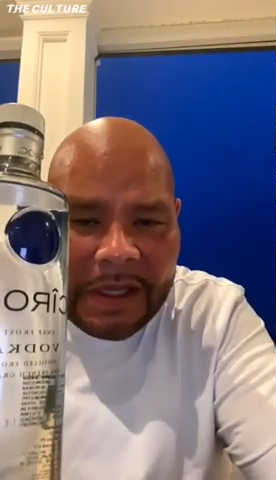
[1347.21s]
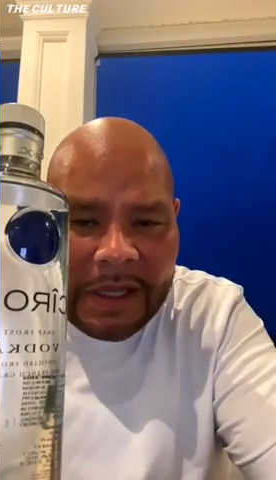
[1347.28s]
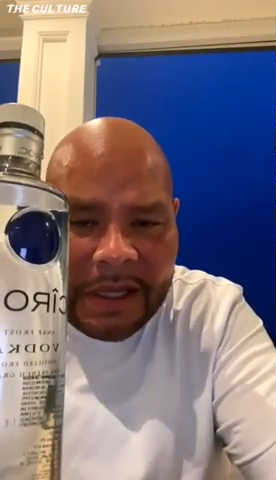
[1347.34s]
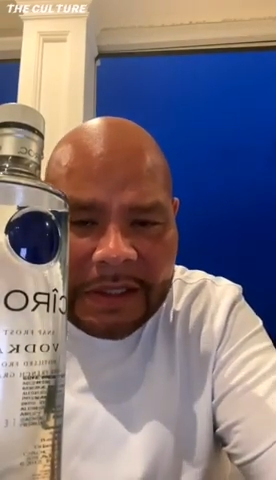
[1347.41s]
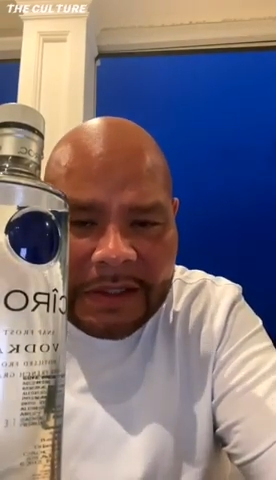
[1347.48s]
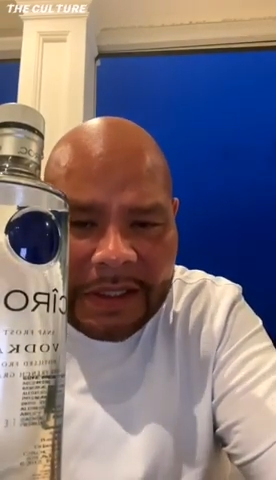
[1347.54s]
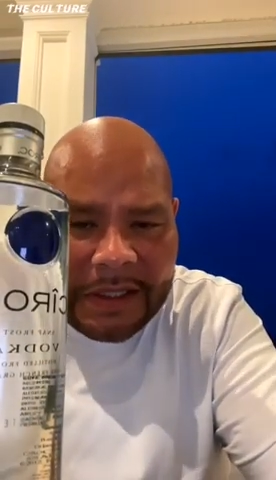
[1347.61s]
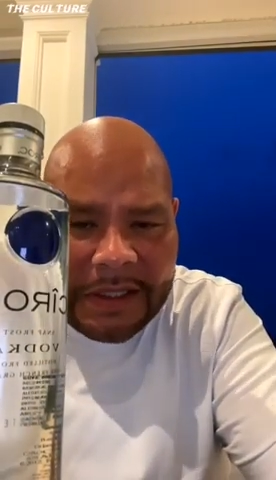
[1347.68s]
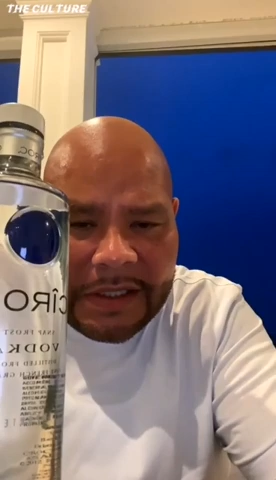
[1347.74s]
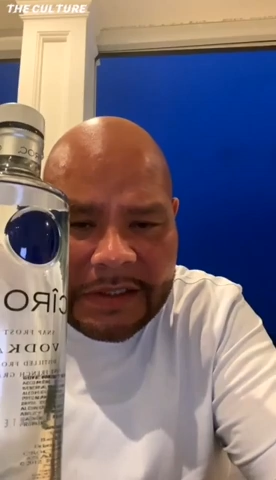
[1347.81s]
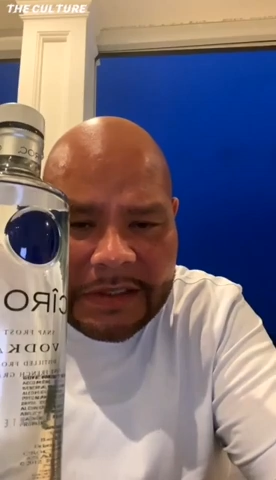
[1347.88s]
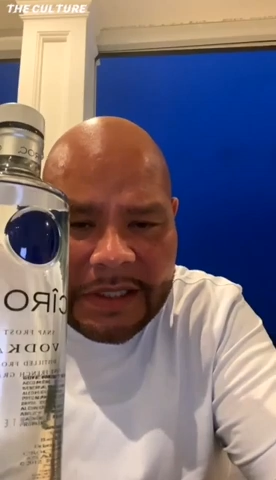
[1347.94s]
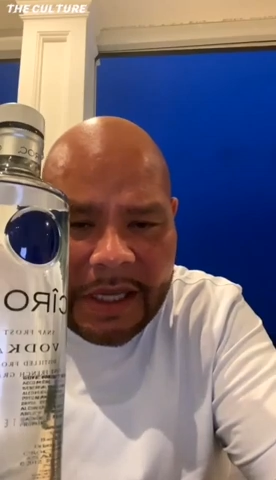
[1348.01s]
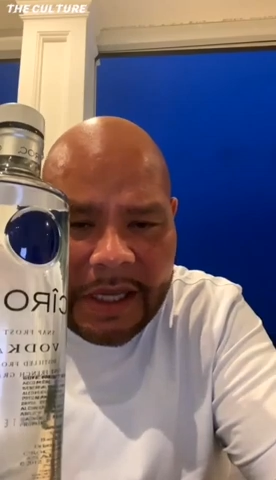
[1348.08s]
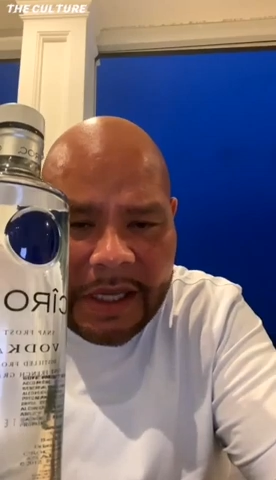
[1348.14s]
I think
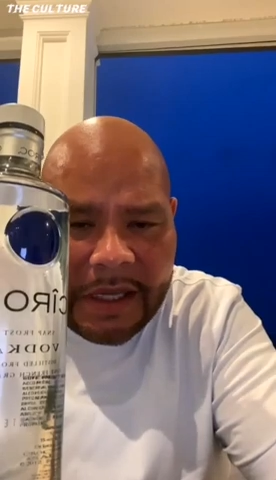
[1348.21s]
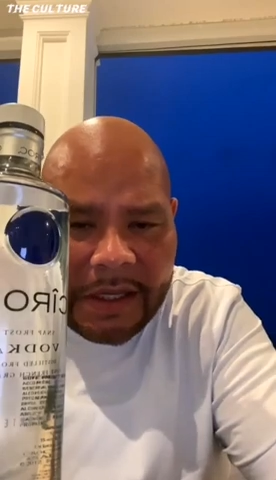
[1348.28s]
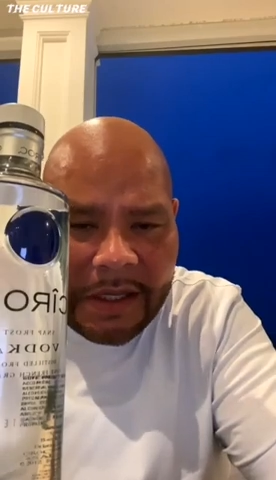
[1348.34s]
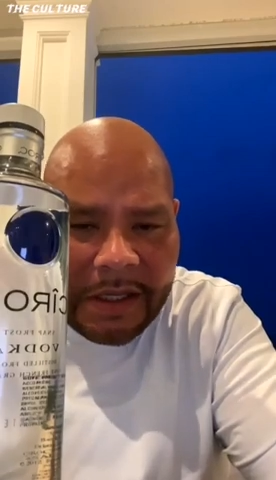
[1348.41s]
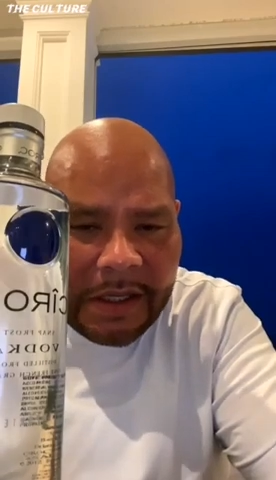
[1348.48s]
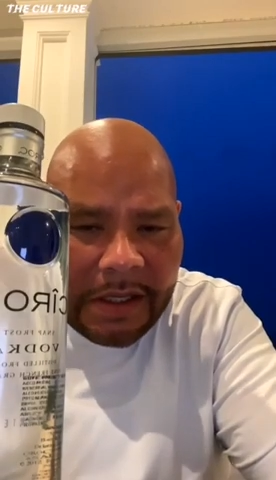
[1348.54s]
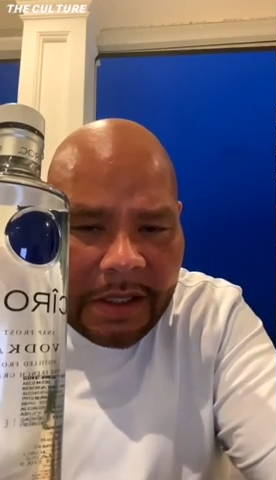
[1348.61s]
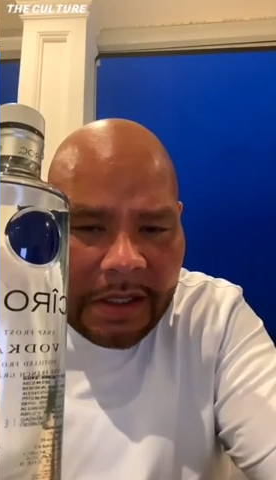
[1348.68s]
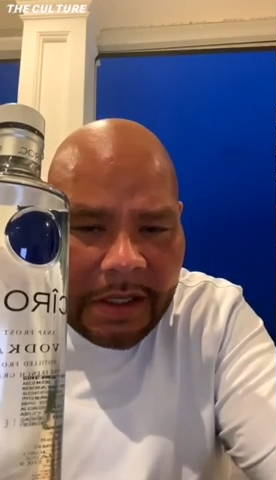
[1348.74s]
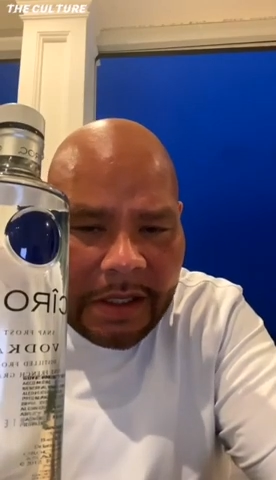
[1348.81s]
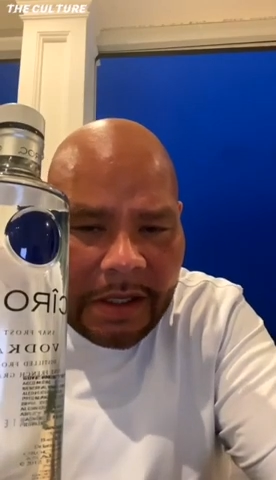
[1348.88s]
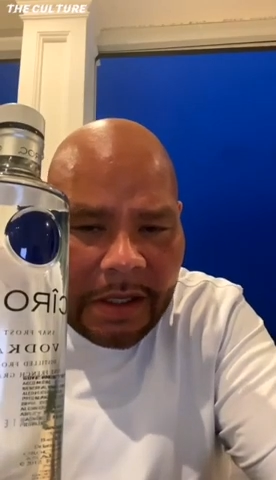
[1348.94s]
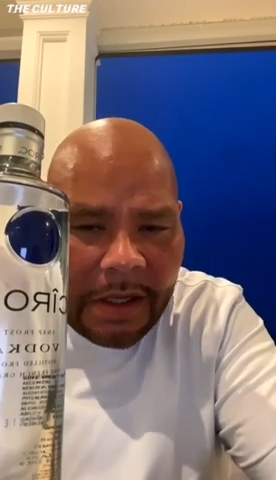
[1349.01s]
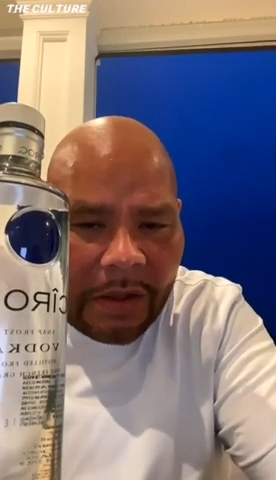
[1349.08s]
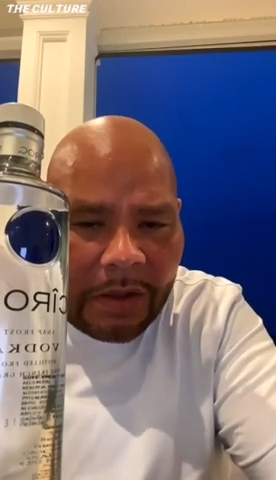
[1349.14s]
he's here.
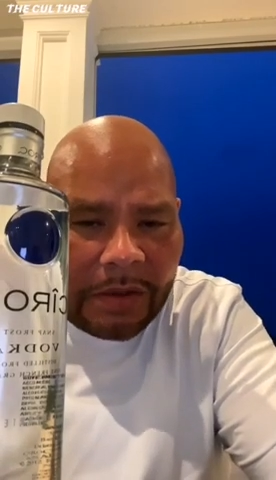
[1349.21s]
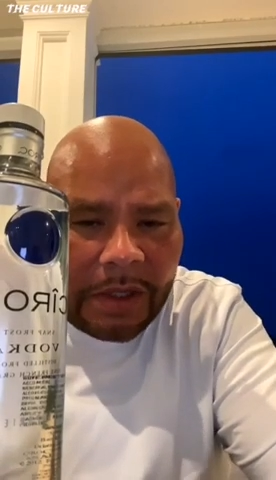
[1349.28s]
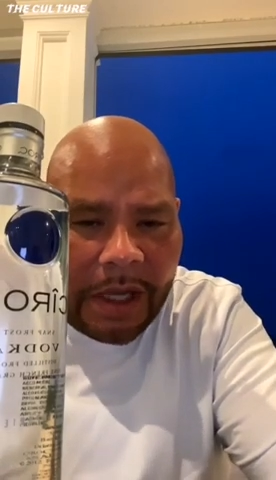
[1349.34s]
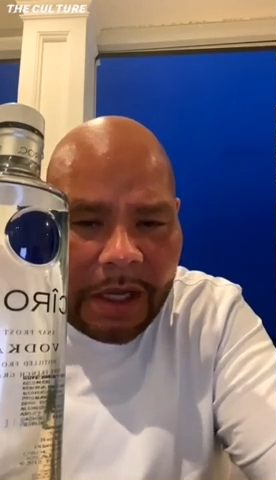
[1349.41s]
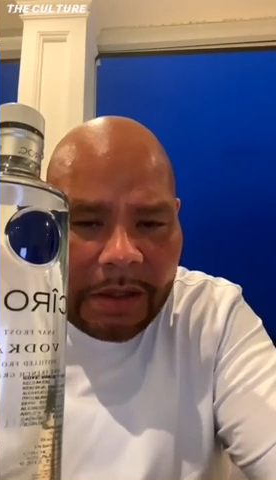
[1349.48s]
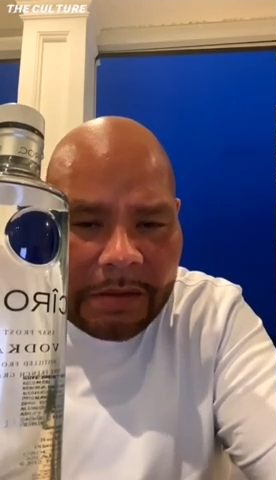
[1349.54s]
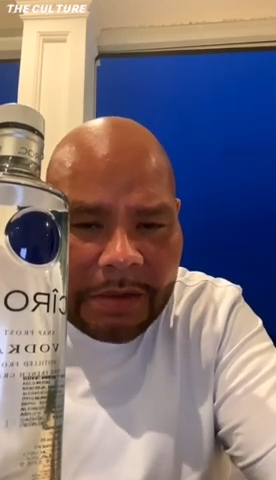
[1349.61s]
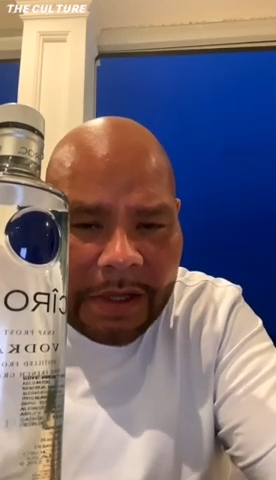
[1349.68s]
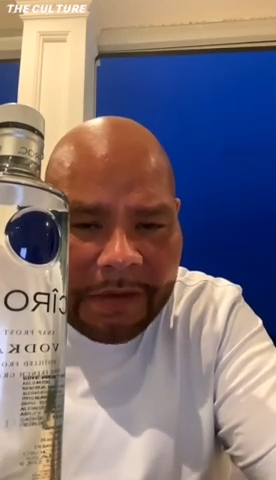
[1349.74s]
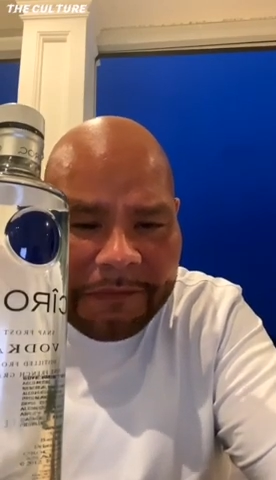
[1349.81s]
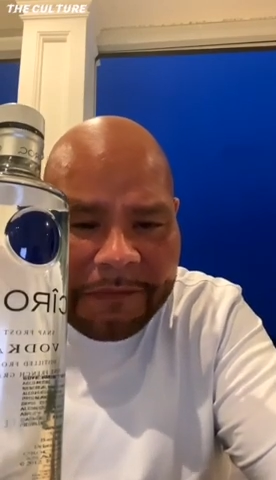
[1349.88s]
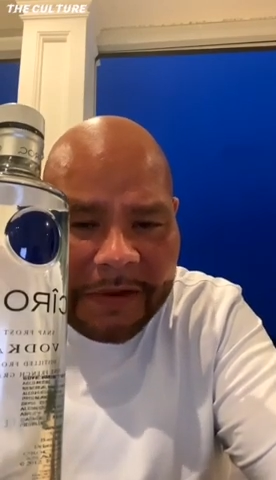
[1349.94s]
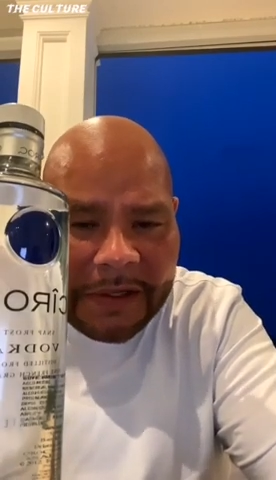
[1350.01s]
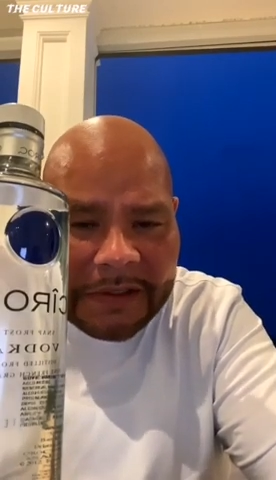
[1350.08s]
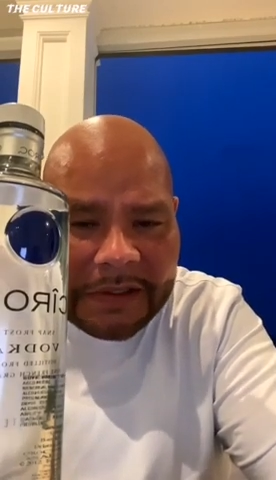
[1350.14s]
Hold up, I
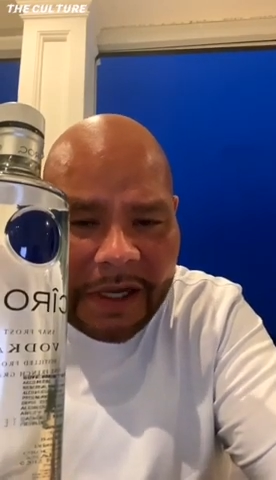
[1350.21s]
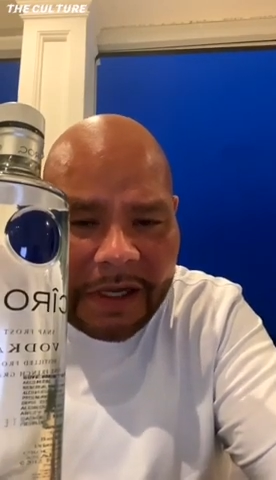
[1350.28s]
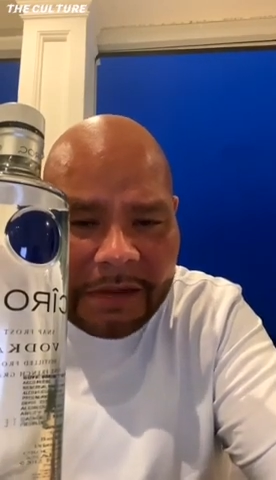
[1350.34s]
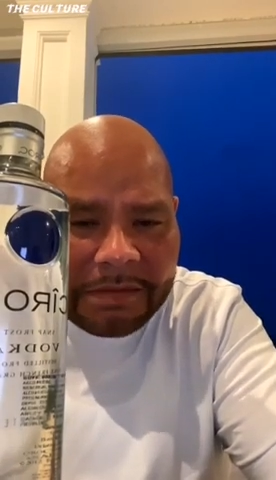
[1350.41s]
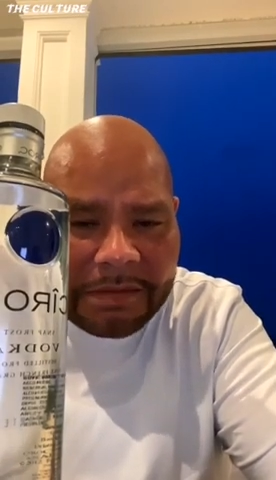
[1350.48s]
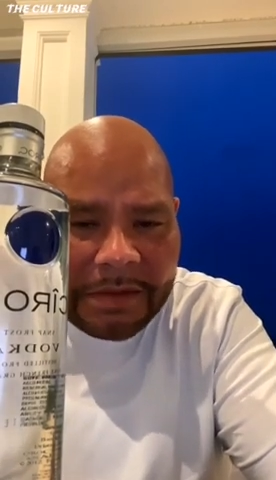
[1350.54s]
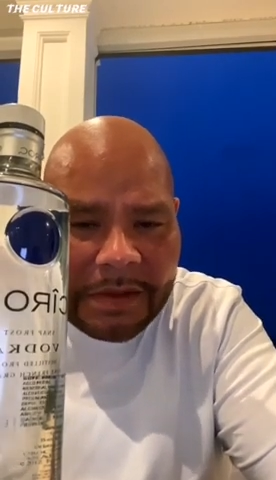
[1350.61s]
fucked up.